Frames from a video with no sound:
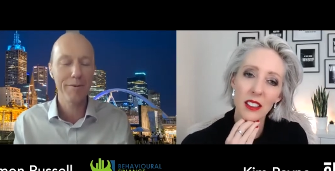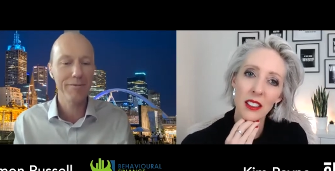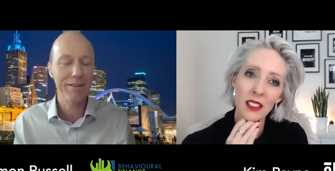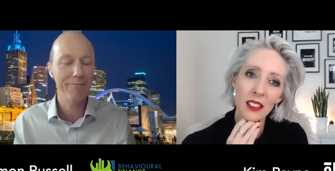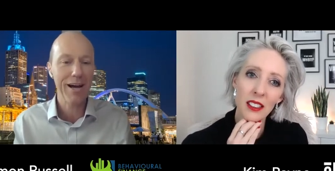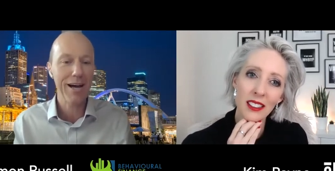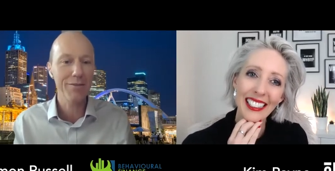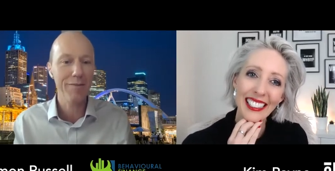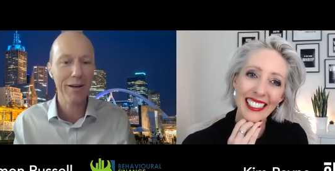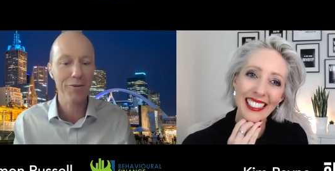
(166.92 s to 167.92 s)
Speaker 1: the arts
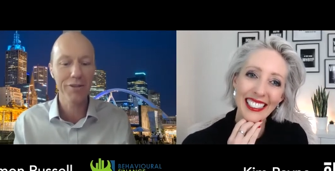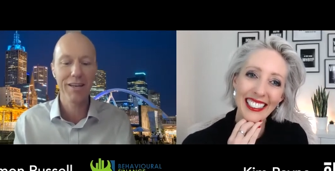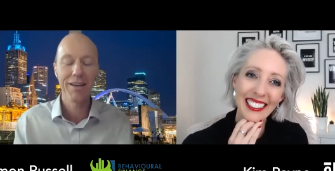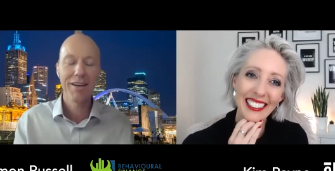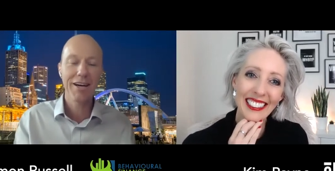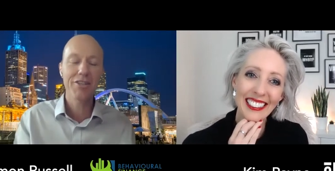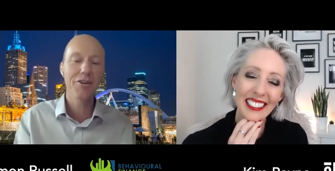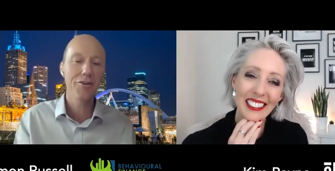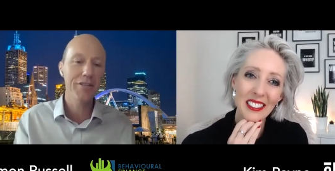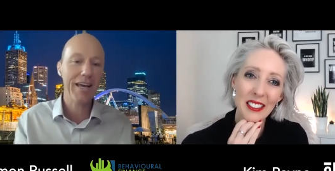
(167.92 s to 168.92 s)
faculty. I
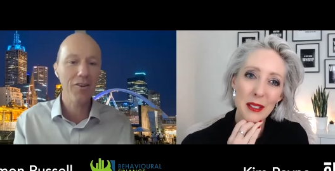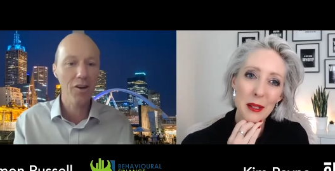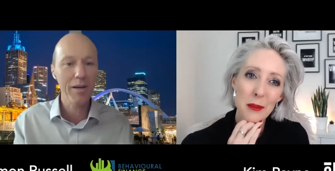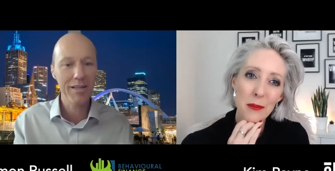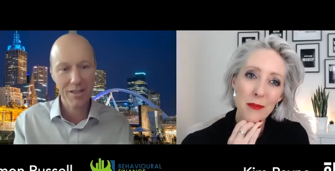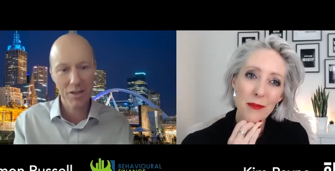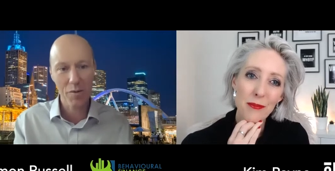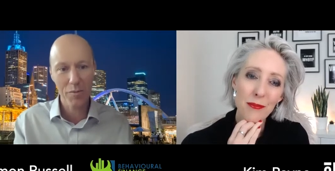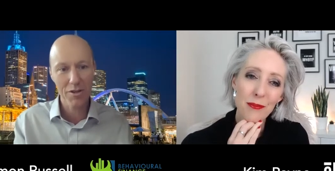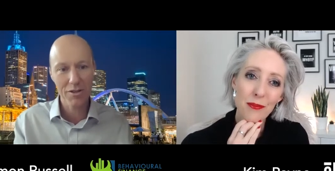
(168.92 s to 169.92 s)
chose economics and
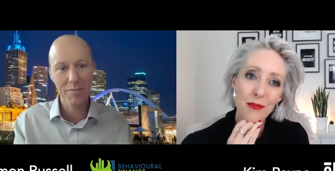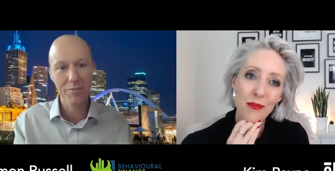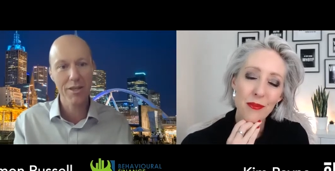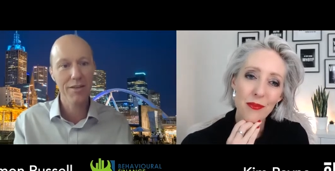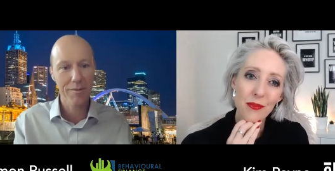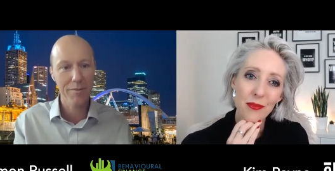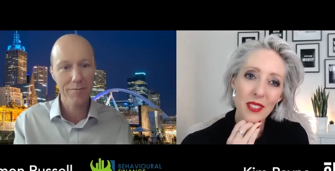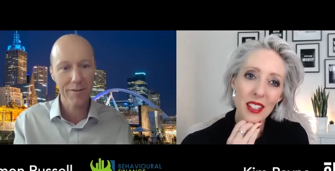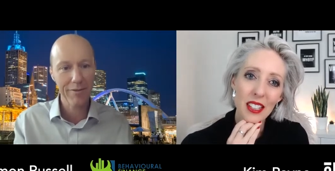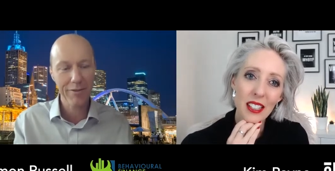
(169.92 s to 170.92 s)
commerce subjects from the
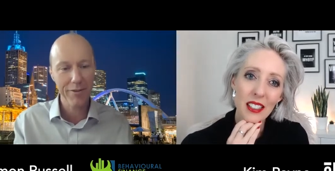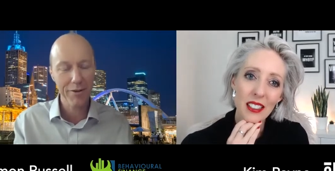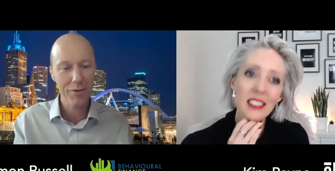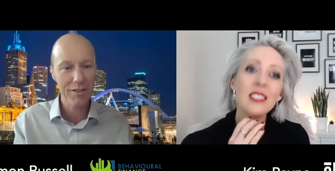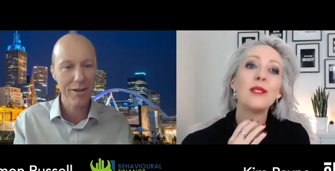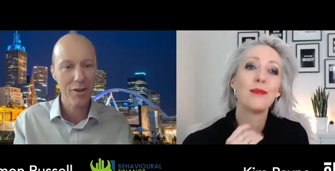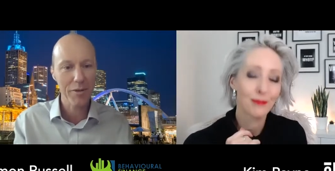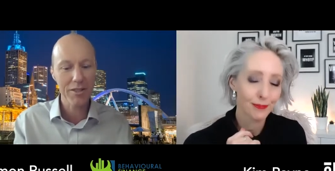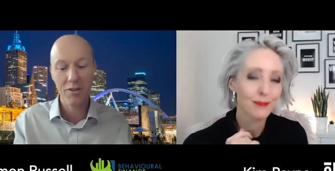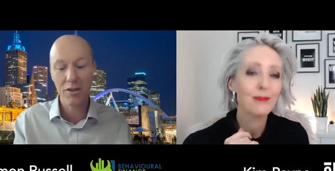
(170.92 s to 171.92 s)
faculties of
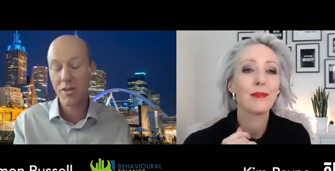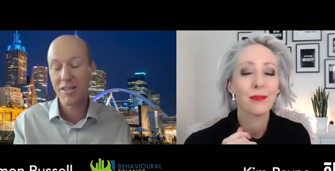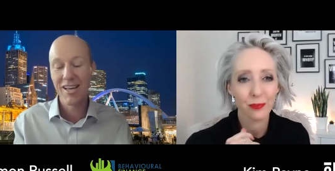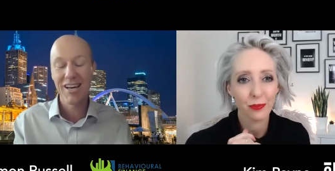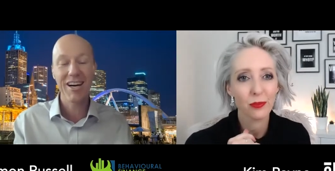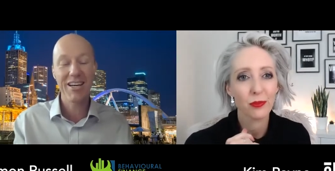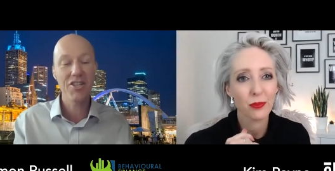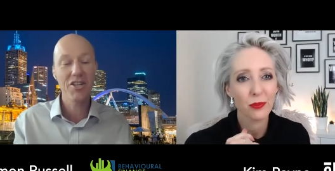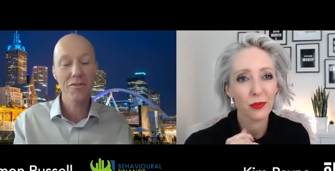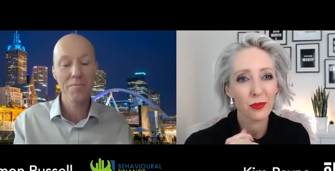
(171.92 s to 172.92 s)
economics and commerce. I
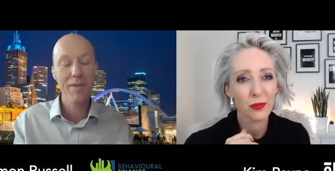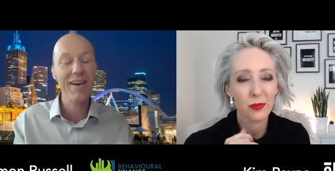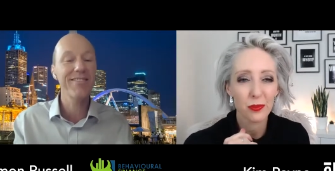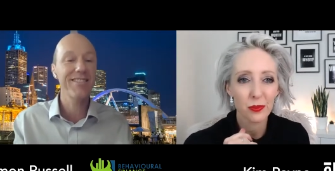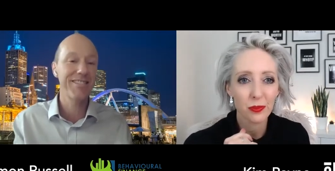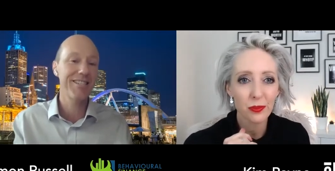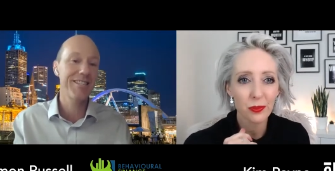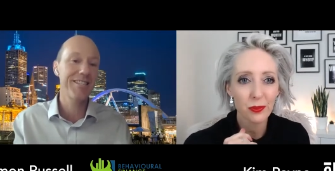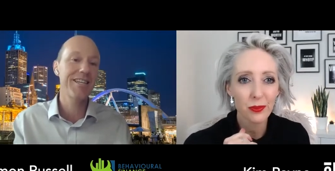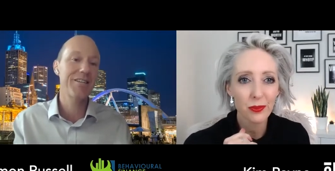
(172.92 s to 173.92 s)
chose maths and
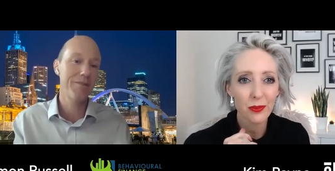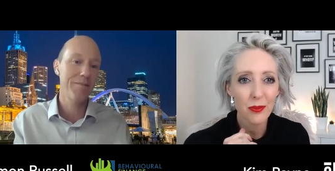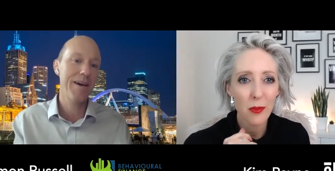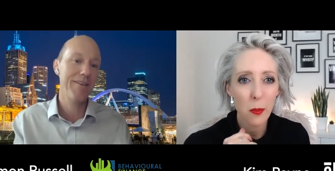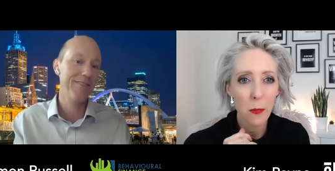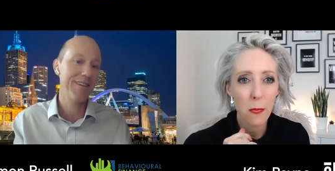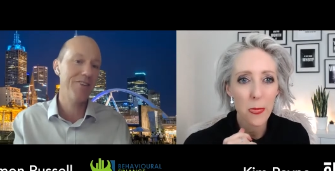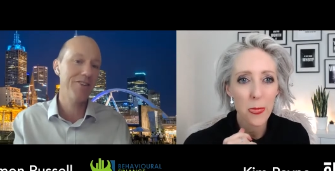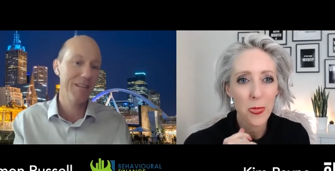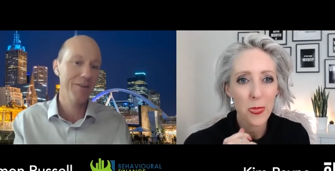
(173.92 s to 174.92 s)
statistics from the maths and
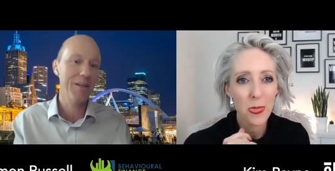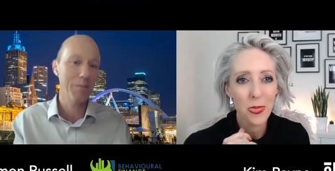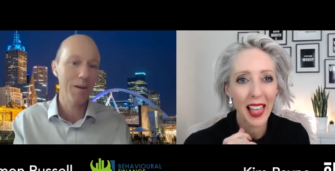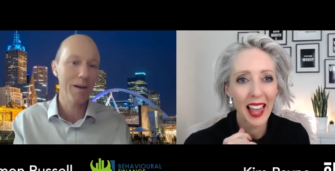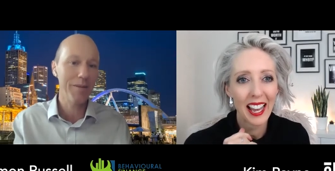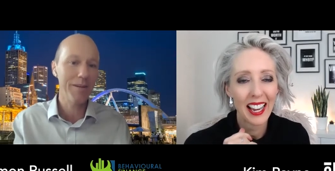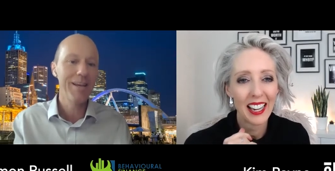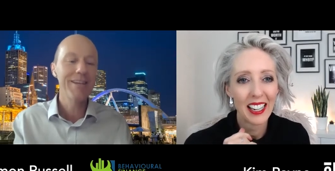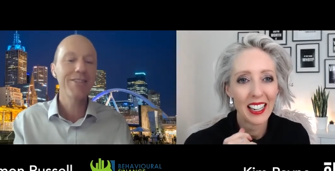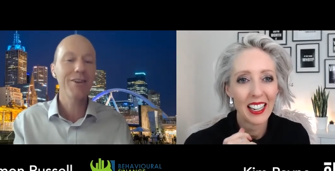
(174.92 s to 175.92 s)
engineering department.
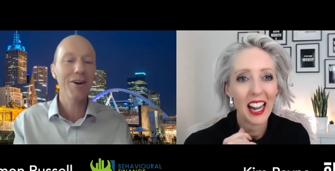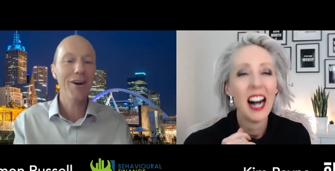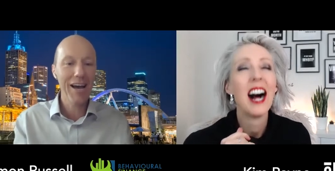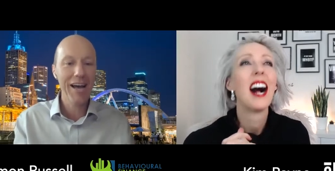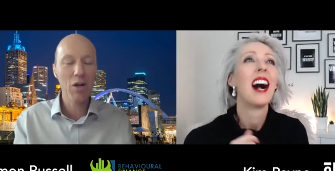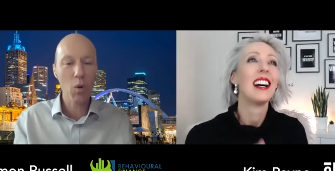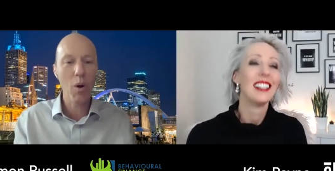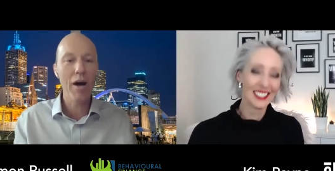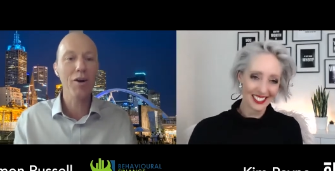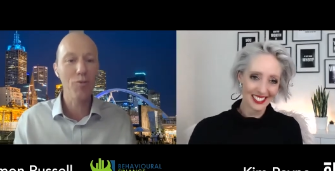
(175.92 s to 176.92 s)
So I had
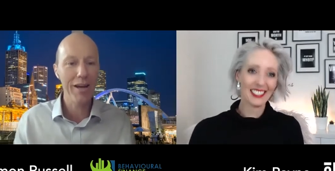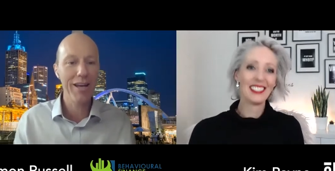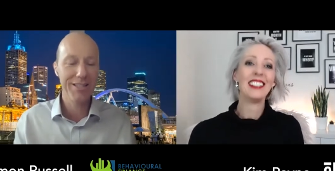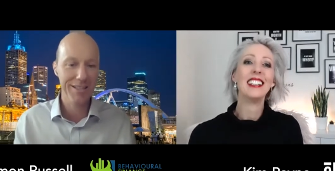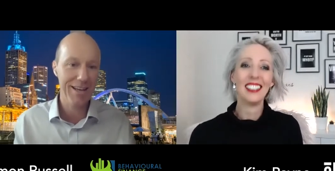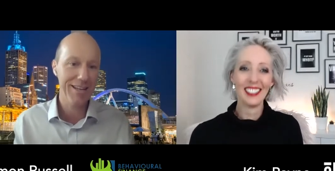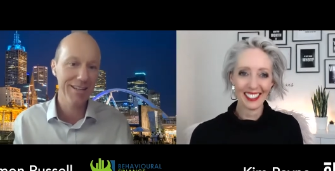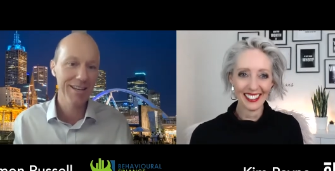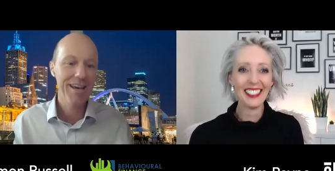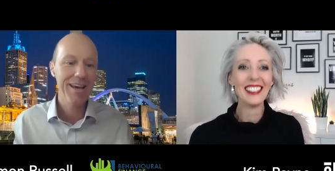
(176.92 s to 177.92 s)
quite a range in that
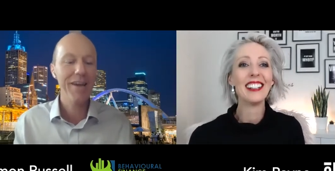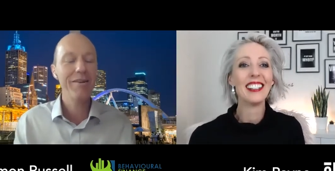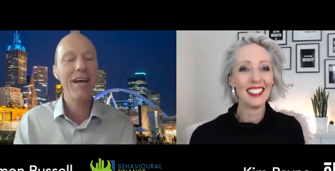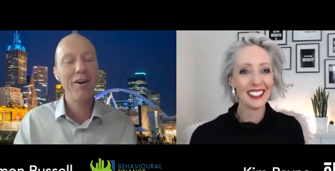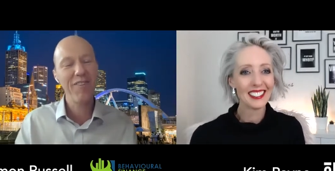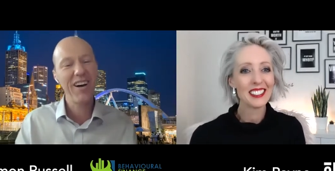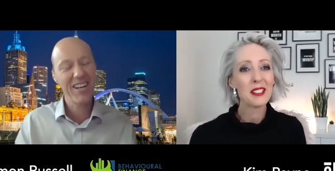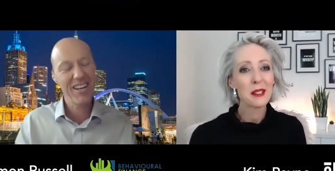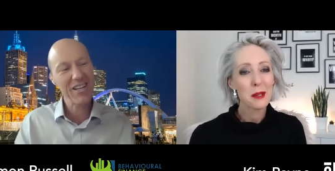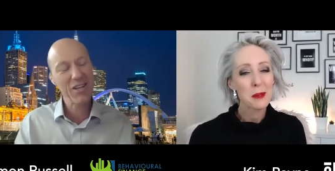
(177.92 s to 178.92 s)
and how far
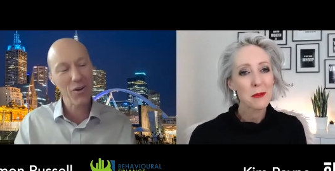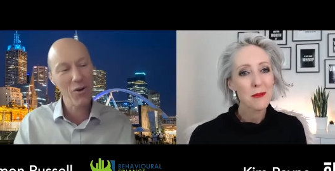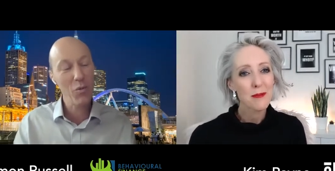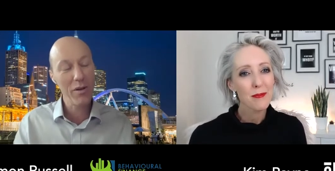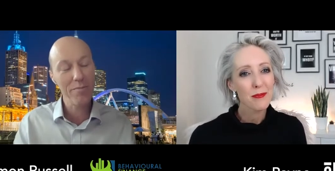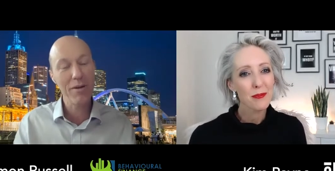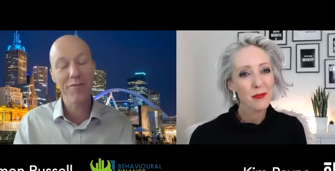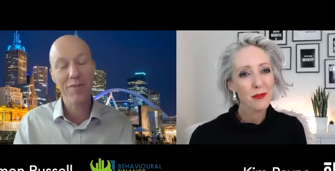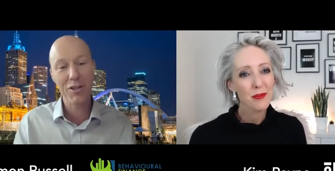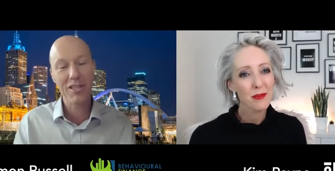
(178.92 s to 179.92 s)
did I go with my
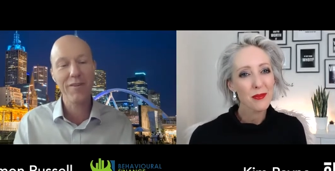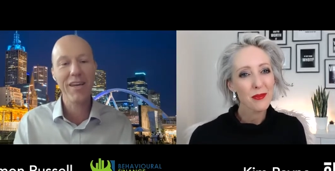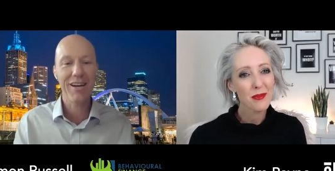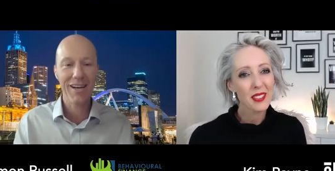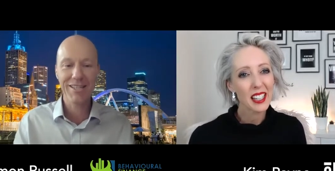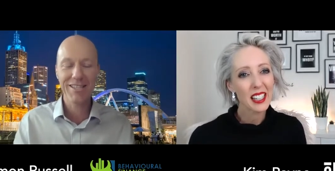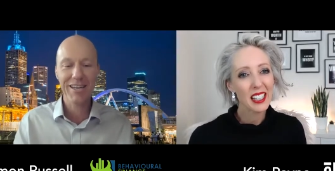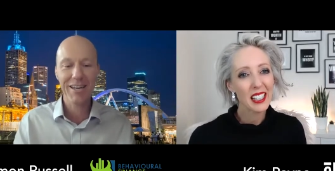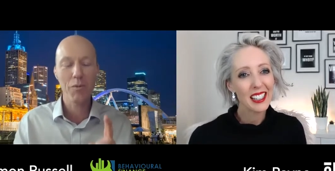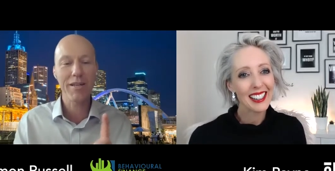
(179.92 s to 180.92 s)
philosophy? I
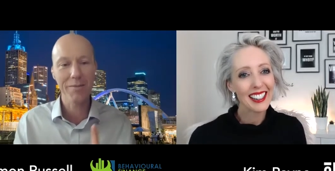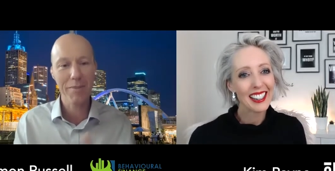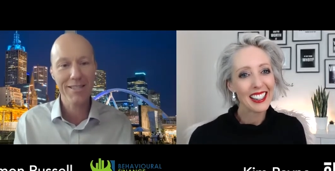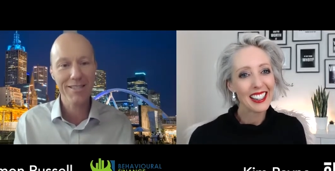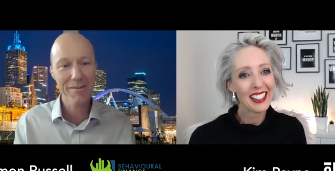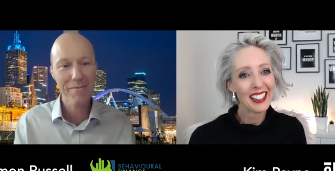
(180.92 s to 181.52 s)
studied one semester.